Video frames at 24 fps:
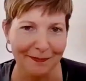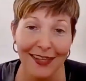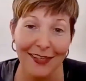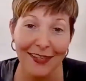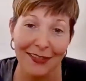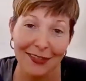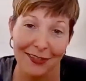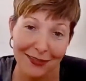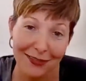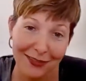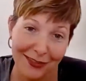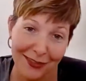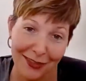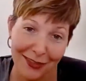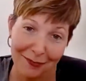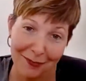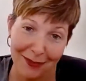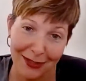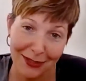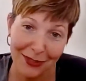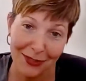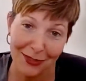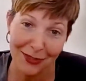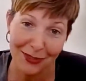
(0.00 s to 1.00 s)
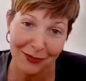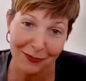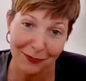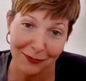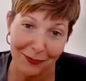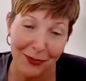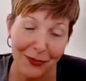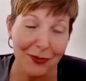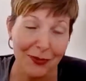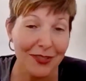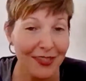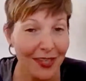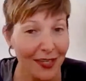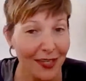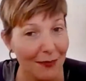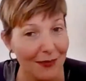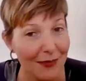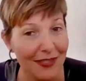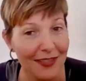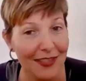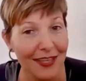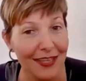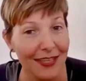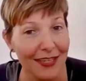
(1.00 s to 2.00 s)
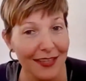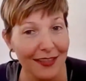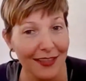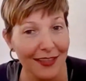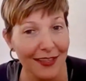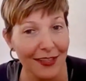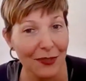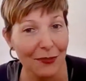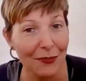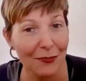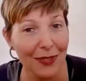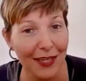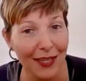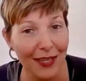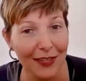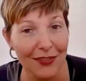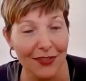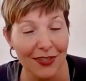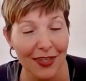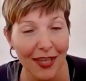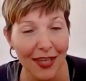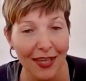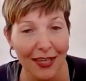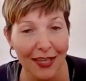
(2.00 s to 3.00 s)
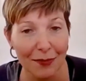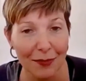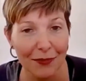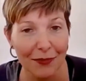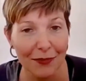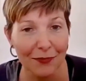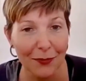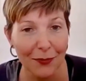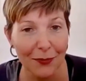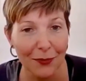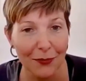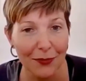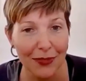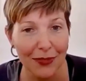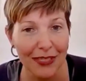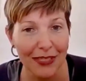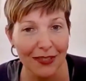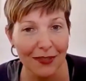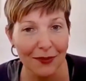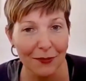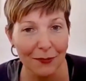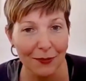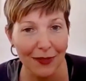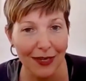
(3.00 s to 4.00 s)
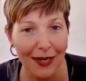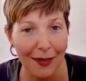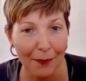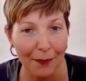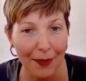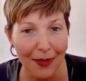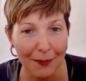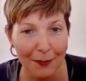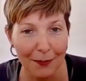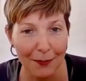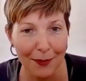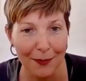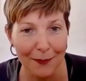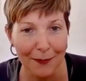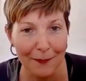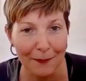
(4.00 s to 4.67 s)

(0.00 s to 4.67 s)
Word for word: thank you so much for your time. Is there anything you would like to add before we wrap up?